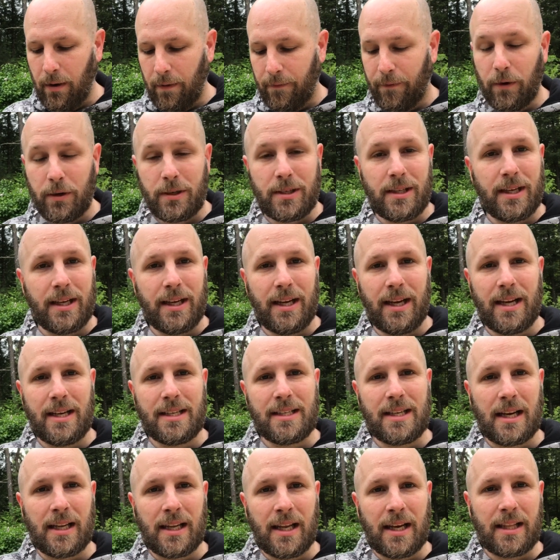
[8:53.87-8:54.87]
First thing
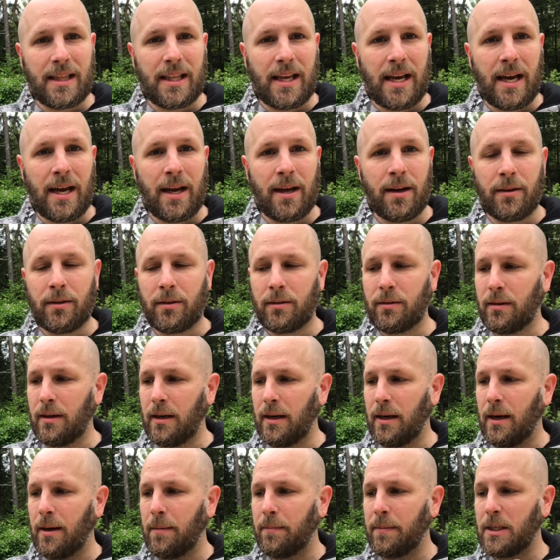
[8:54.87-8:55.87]
is I like the handle.
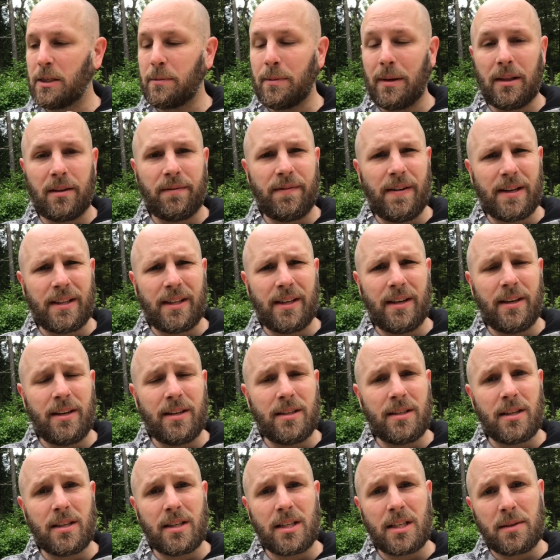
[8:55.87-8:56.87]
Um, despite the fact that it
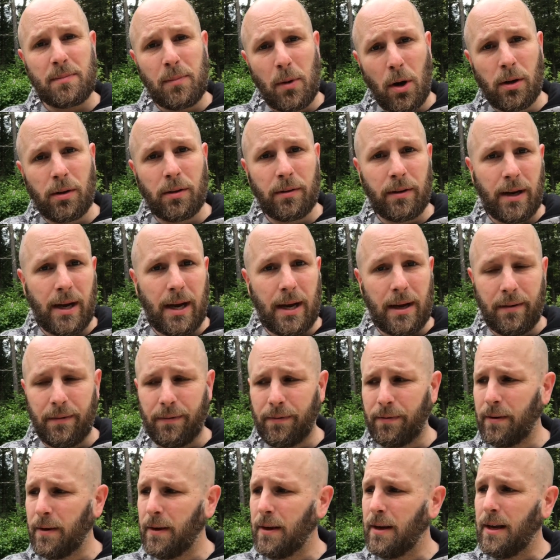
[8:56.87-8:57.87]
is a smaller
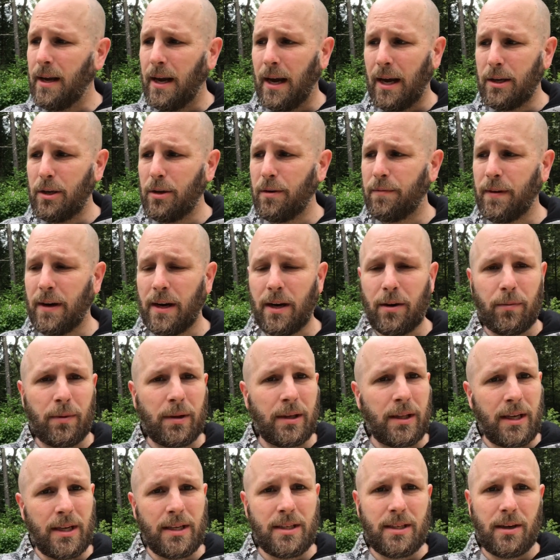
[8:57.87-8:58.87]
knife, I do find it
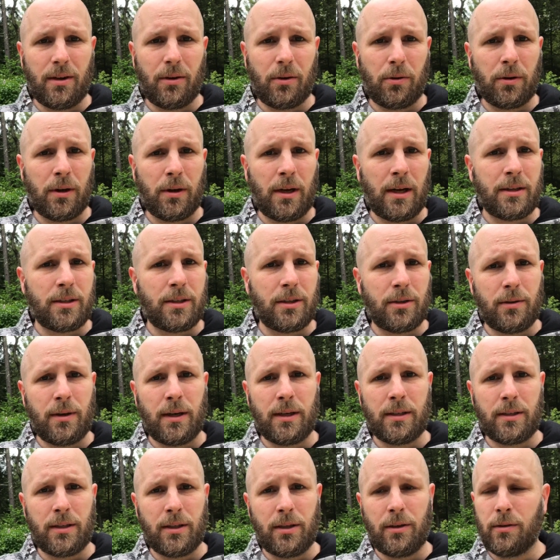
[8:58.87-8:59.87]
really easy to hold on to
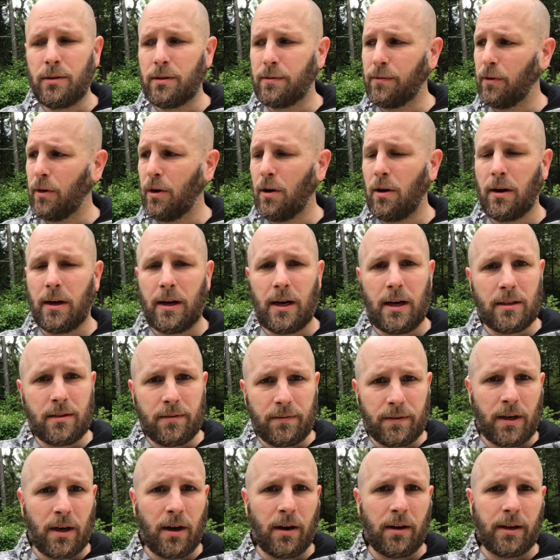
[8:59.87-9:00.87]
and to use for all kinds
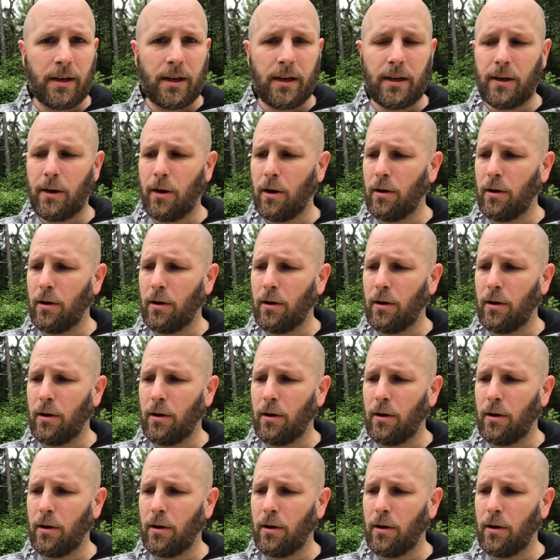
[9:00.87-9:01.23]
of cutting and